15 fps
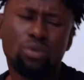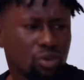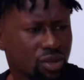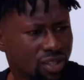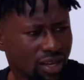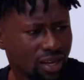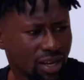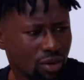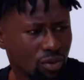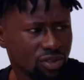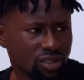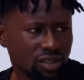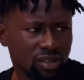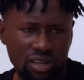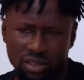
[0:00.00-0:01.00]
Who was that guy that
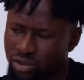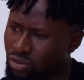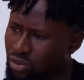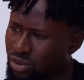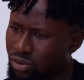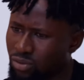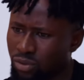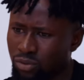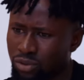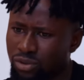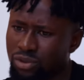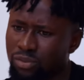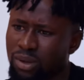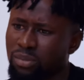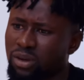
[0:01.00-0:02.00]
was staying at you today when we went
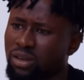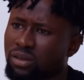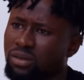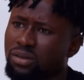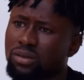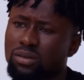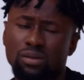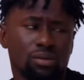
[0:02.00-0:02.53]
to the supermarket?